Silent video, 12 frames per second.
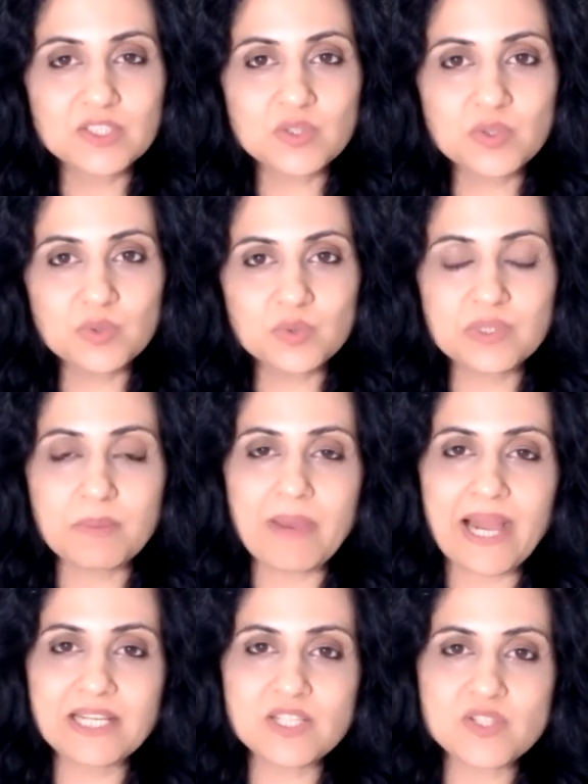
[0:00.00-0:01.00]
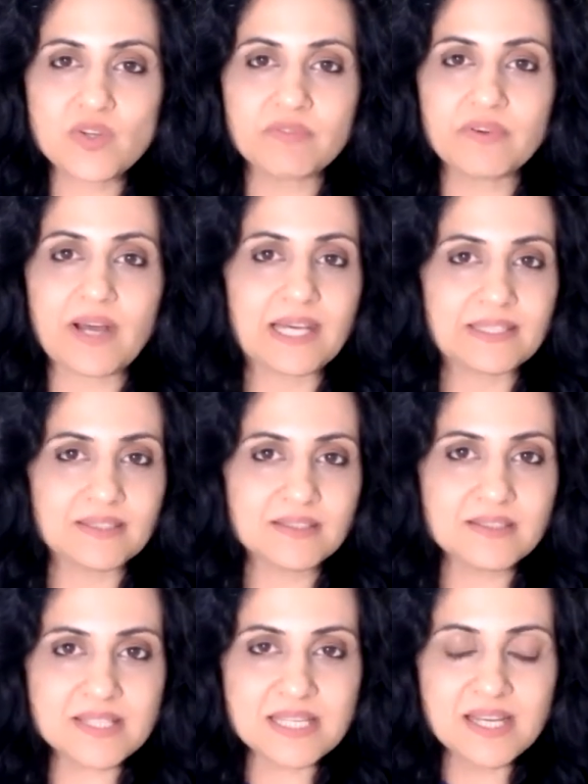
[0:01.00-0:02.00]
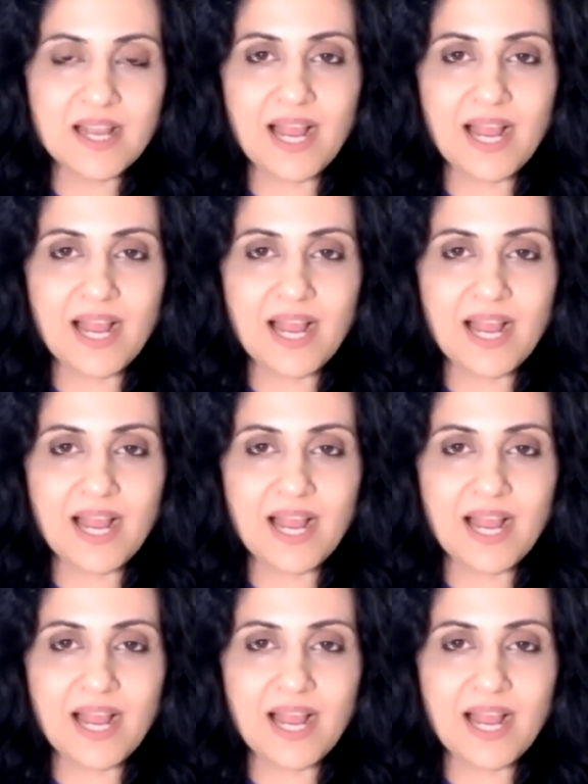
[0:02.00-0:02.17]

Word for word: through the minds of others